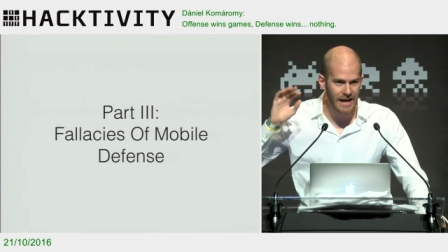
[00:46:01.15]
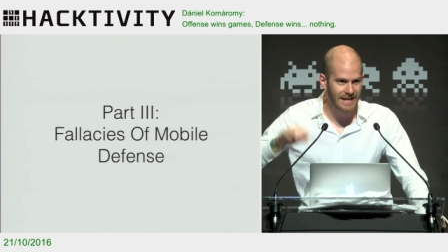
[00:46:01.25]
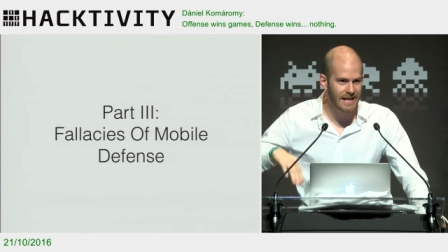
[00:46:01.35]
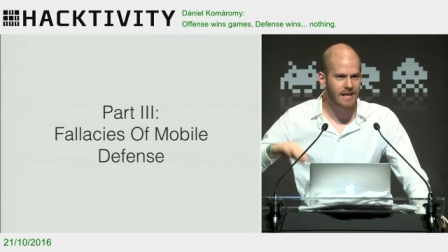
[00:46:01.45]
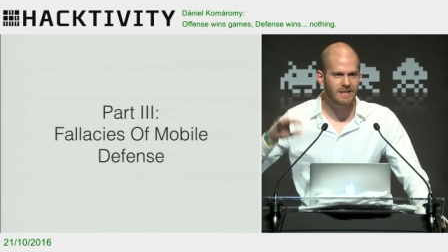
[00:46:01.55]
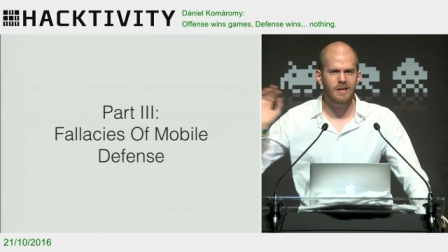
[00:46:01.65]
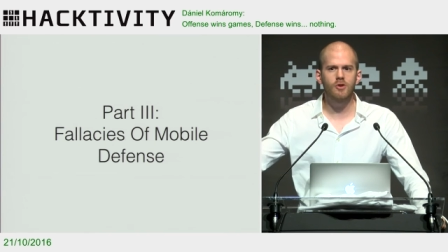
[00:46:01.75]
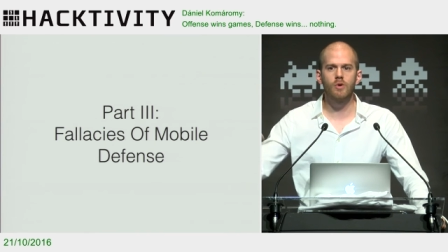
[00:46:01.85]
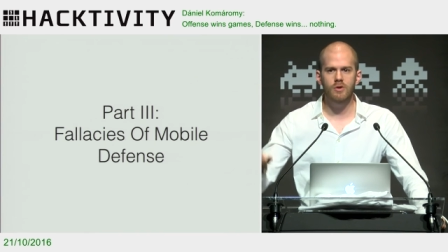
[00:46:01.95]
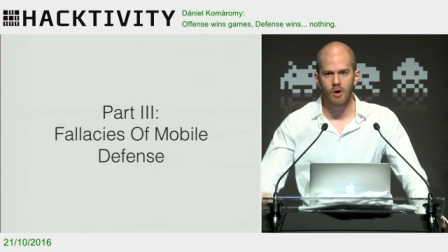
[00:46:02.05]
in any case, are
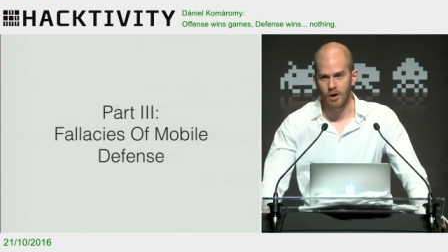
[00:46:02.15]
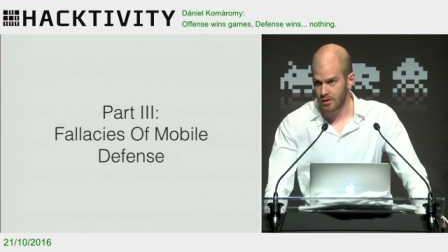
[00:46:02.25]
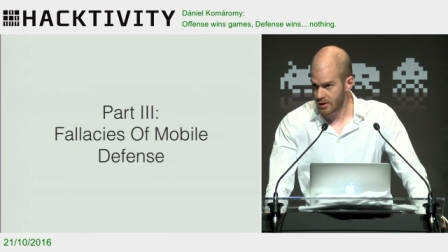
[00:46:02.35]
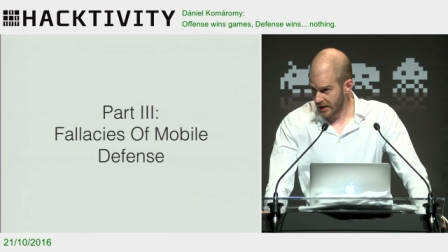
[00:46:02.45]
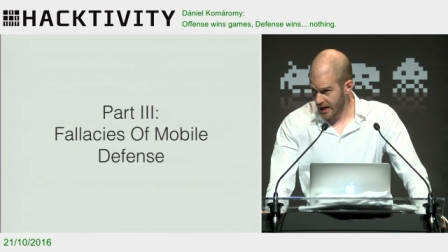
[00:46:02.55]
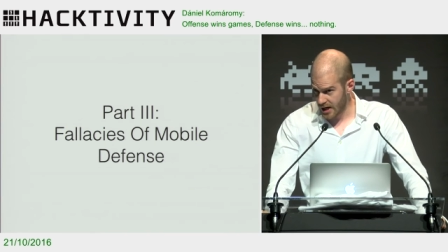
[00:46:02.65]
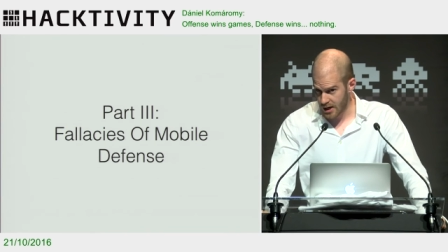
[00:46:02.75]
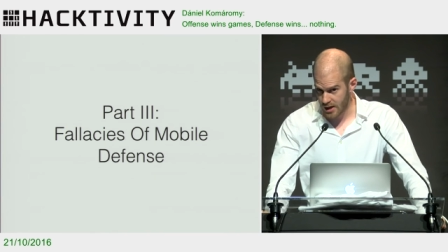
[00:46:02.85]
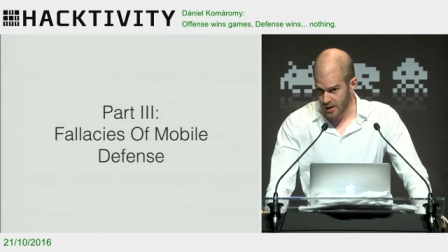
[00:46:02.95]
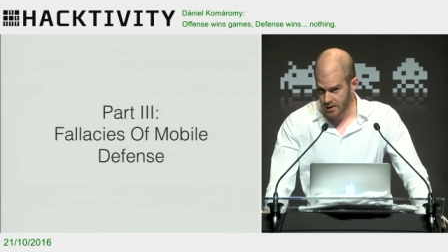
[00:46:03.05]
doing wrong.
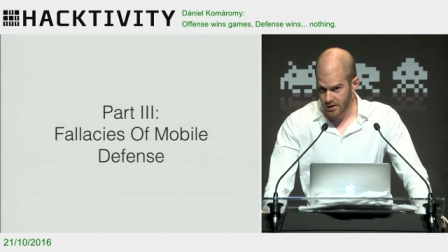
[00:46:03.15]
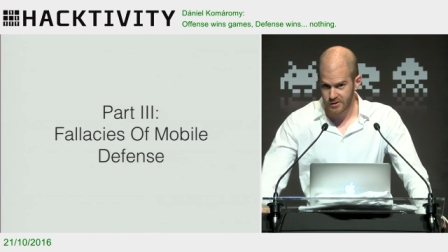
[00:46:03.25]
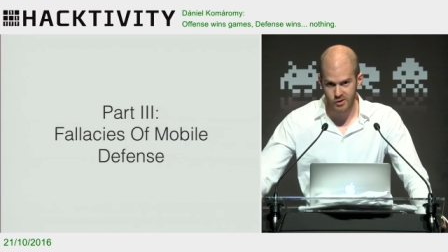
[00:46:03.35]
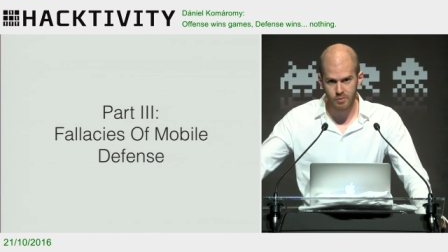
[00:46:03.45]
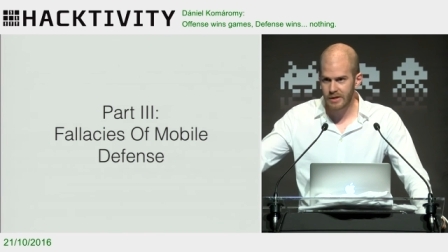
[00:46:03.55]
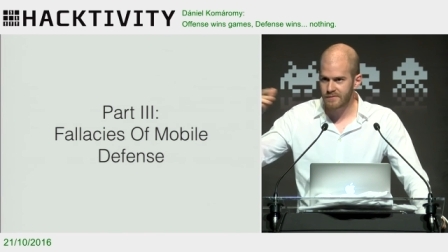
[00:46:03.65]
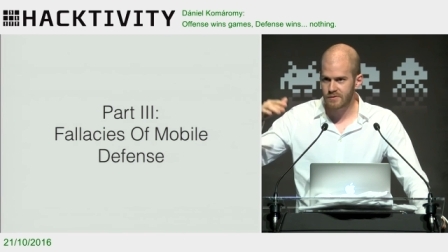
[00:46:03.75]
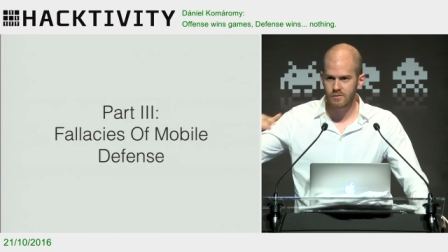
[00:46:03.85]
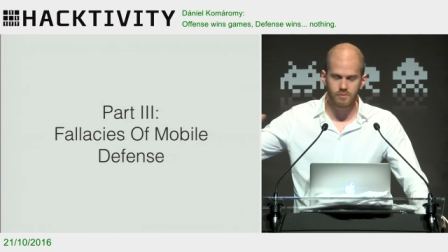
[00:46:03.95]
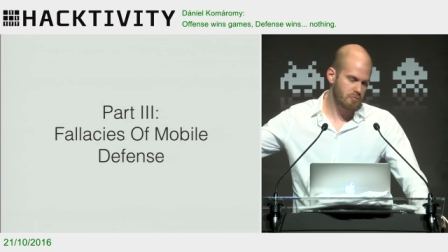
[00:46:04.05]
So we have,
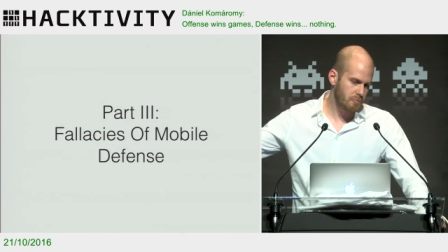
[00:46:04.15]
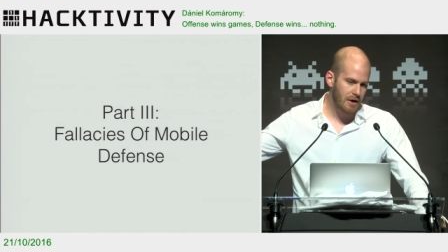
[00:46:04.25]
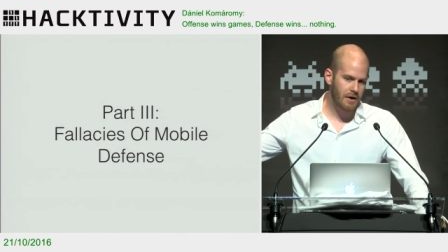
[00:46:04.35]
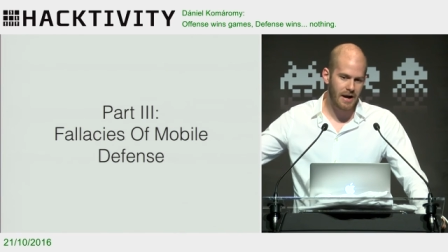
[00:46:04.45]
or